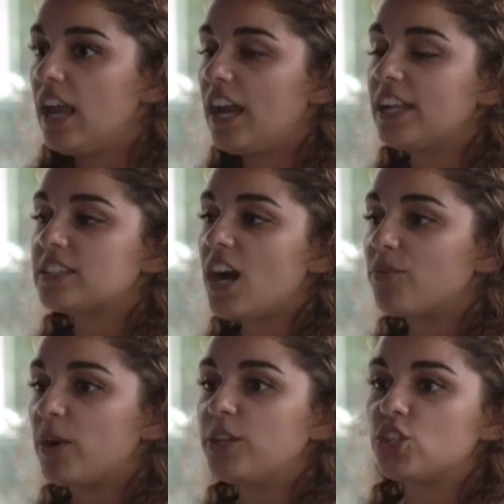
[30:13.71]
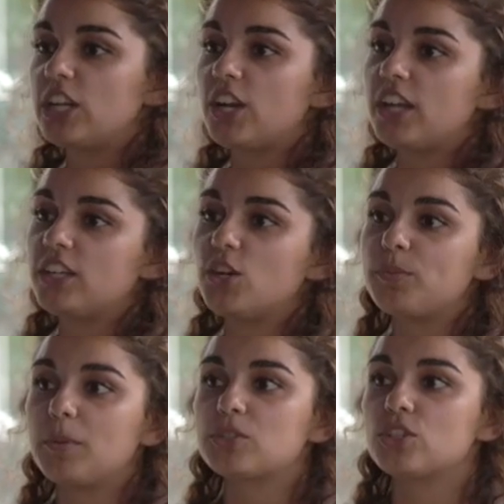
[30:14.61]
And in software engineering, you'll
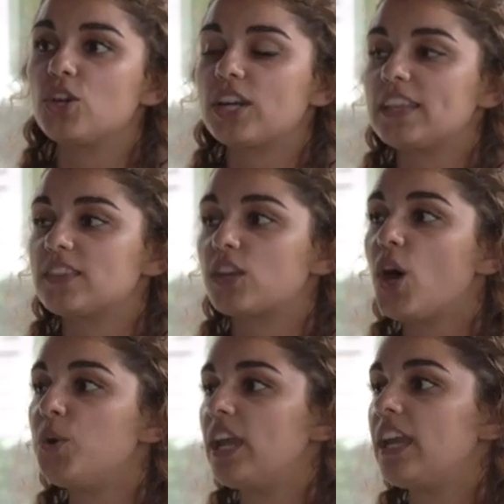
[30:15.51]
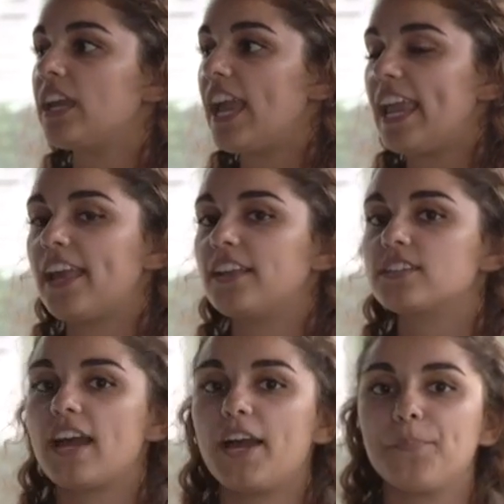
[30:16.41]
be able to look at the coding and
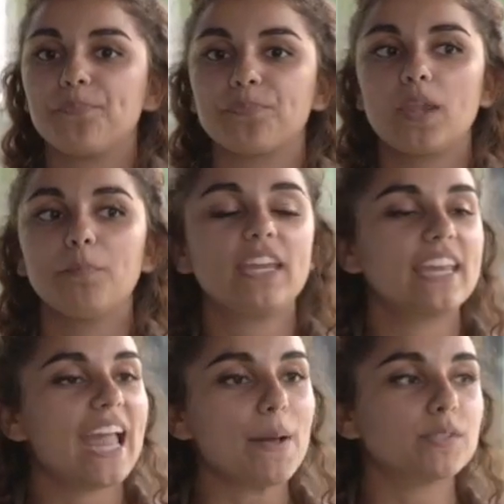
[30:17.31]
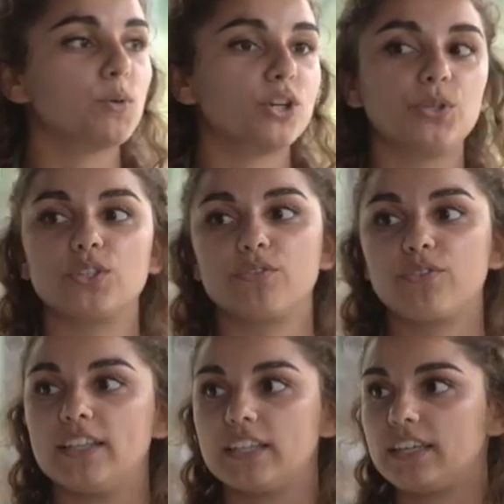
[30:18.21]
um, making apps more
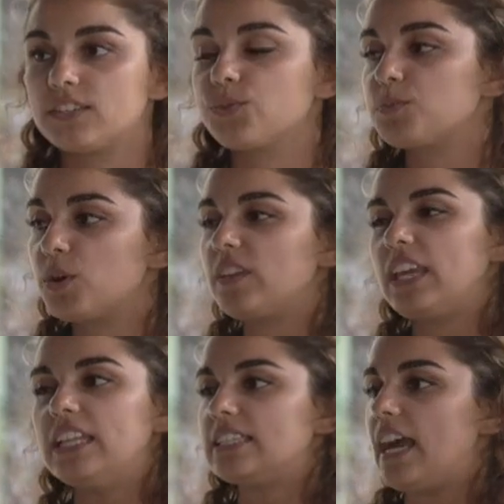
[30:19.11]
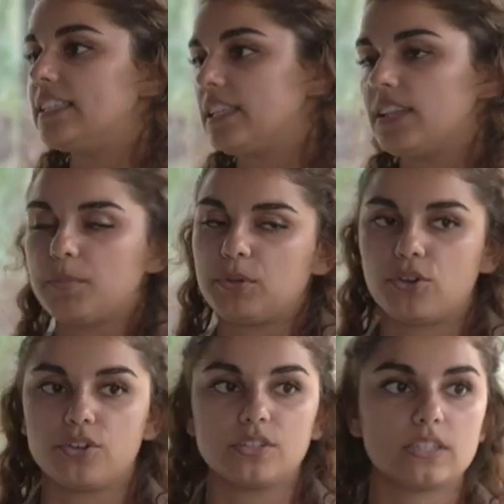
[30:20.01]
user-friendly. So it's more the insides of the
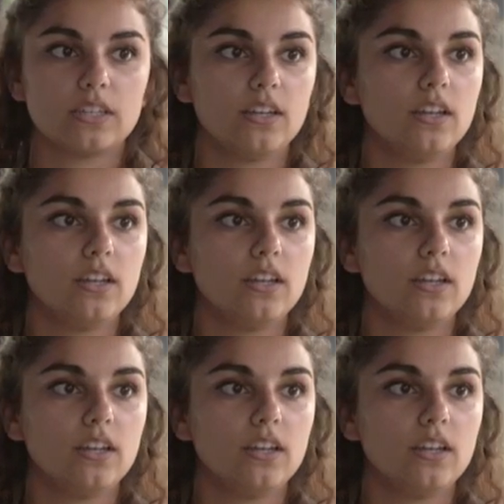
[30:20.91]
computers.